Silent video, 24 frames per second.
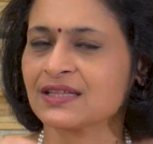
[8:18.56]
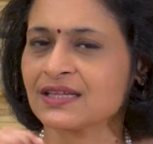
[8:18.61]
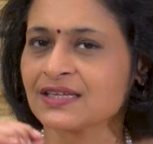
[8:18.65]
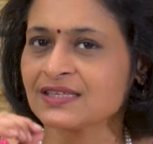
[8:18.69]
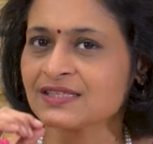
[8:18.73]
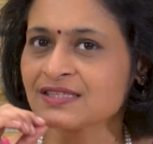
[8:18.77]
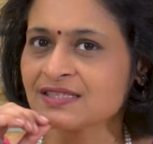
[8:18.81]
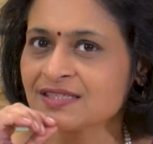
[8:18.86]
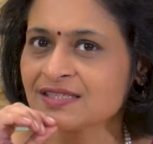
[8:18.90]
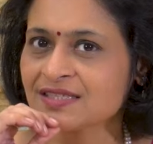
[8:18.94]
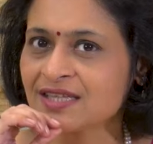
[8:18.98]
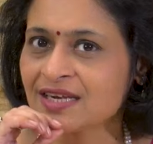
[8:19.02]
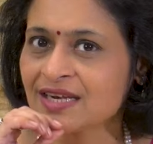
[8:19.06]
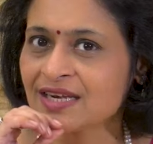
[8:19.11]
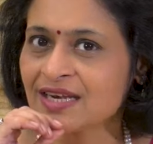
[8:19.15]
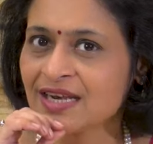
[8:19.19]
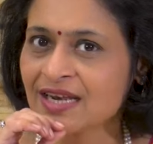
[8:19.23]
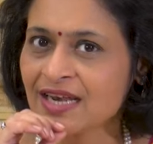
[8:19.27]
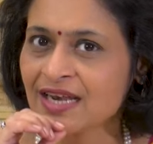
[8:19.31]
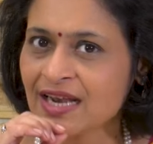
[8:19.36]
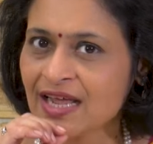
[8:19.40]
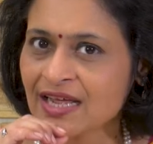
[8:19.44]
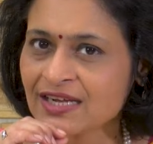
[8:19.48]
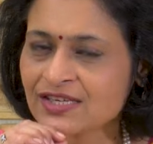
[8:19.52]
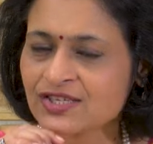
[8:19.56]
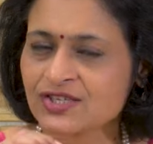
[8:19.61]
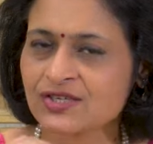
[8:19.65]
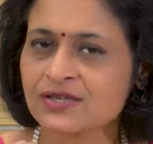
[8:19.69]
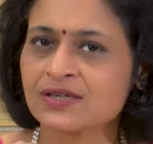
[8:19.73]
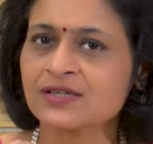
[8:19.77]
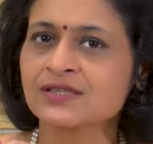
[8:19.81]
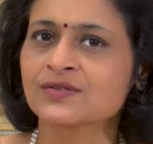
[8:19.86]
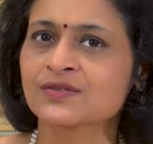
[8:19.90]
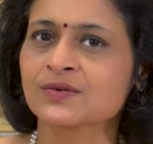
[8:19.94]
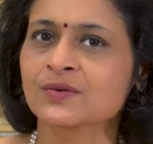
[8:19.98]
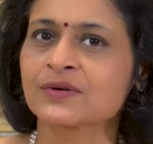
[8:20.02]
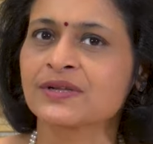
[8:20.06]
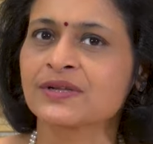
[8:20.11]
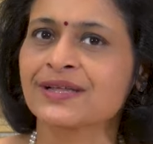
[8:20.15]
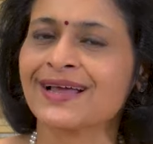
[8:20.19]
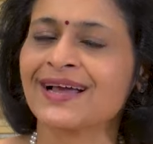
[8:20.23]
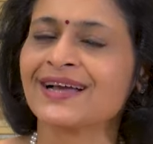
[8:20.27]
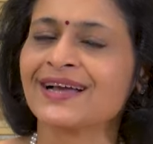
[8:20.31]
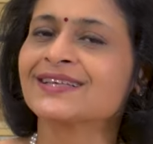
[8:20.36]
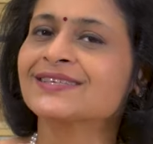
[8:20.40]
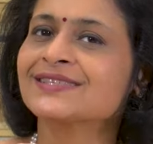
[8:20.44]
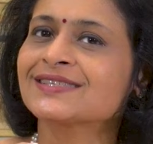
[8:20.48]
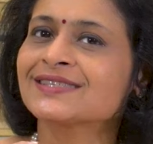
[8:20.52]
it's the natural
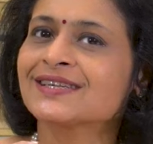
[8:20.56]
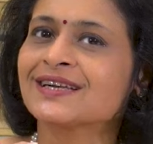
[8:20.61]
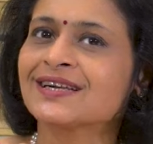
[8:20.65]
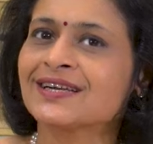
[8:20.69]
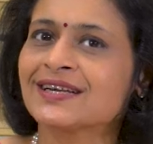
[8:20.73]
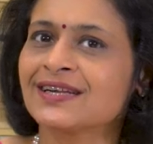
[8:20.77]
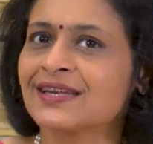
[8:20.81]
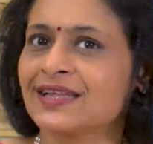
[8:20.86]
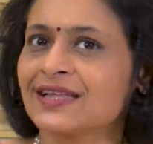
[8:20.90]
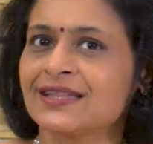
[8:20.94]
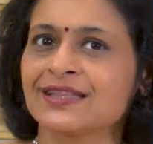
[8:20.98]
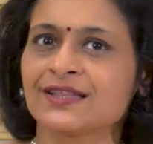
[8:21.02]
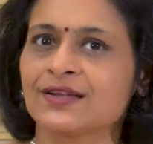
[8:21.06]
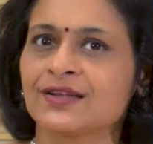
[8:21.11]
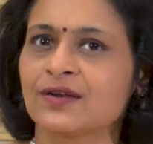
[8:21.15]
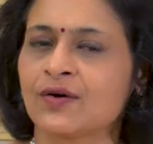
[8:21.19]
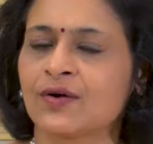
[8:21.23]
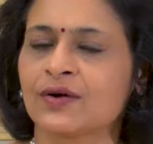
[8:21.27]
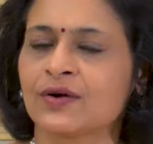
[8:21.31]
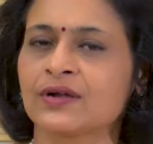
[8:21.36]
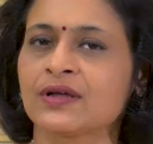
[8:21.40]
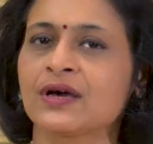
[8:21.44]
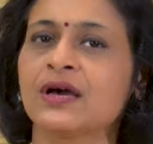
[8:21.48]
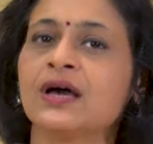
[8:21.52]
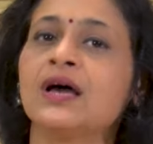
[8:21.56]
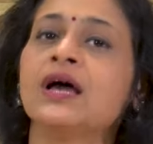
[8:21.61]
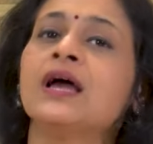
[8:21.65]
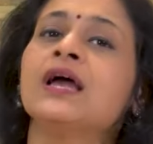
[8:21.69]
zodiac's 10th lord.